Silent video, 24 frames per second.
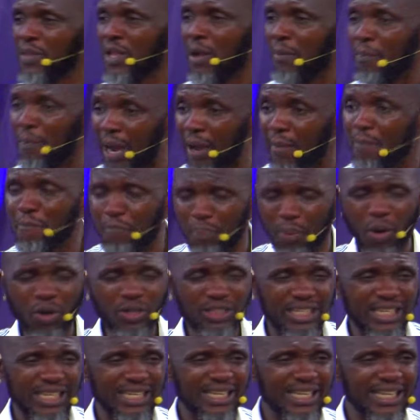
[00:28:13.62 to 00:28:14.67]
My
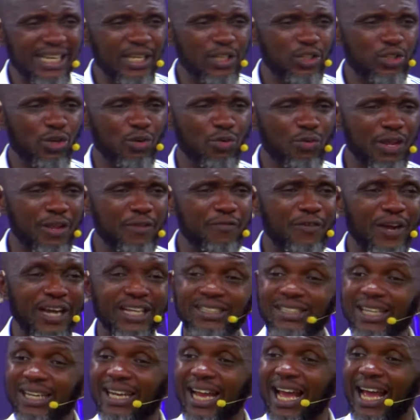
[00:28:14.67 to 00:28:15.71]
body is
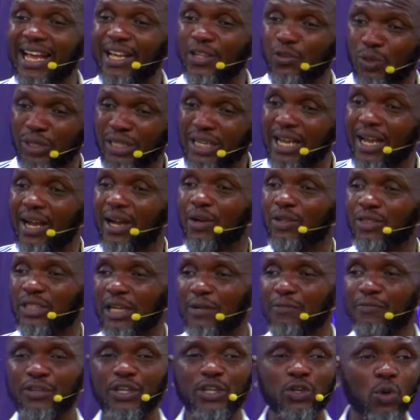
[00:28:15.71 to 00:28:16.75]
revitalized with health
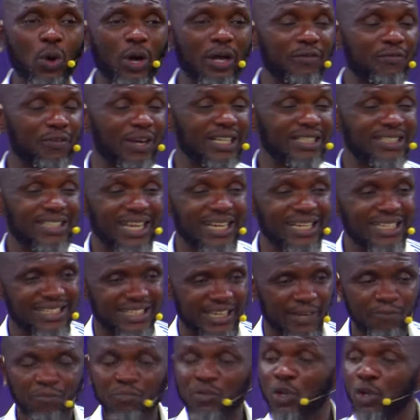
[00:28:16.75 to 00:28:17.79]
and vigor and vitality.